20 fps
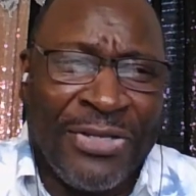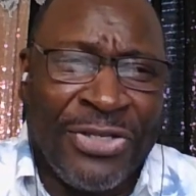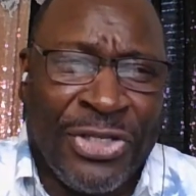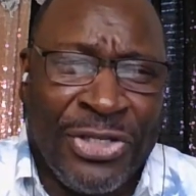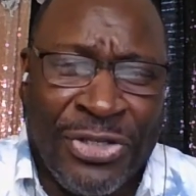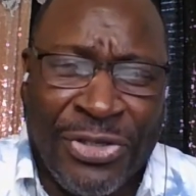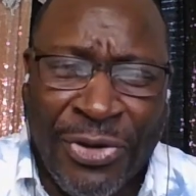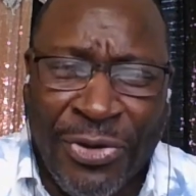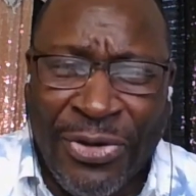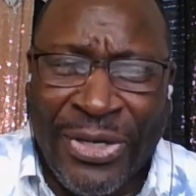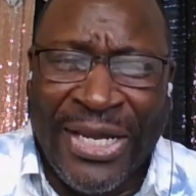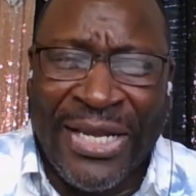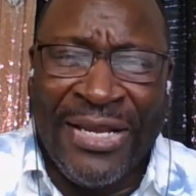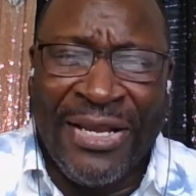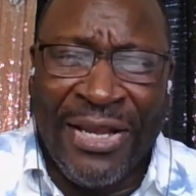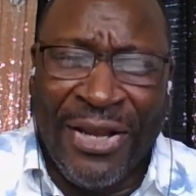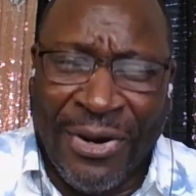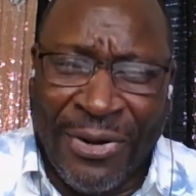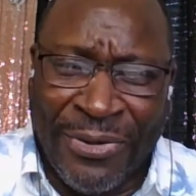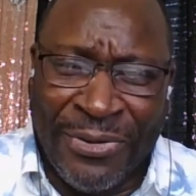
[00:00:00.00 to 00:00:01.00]
student
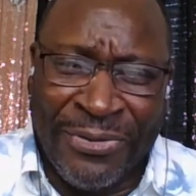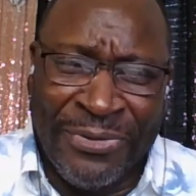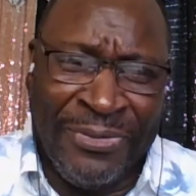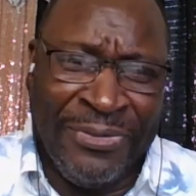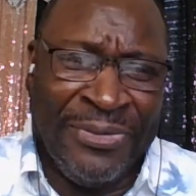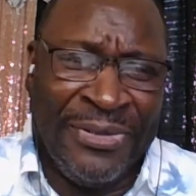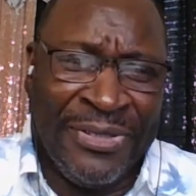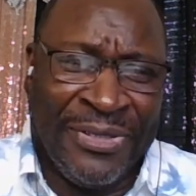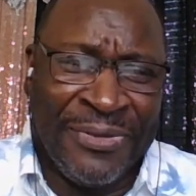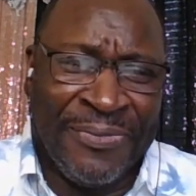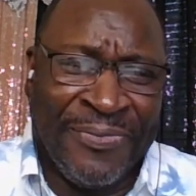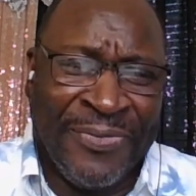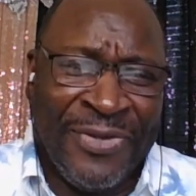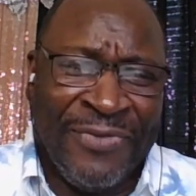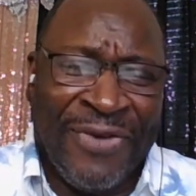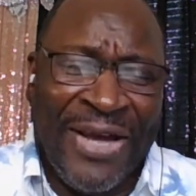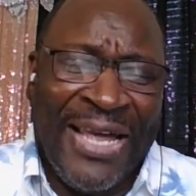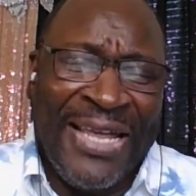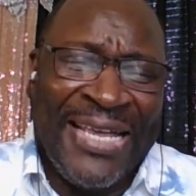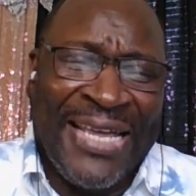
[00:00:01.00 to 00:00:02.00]
loans,
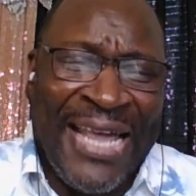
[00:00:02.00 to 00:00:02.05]
right?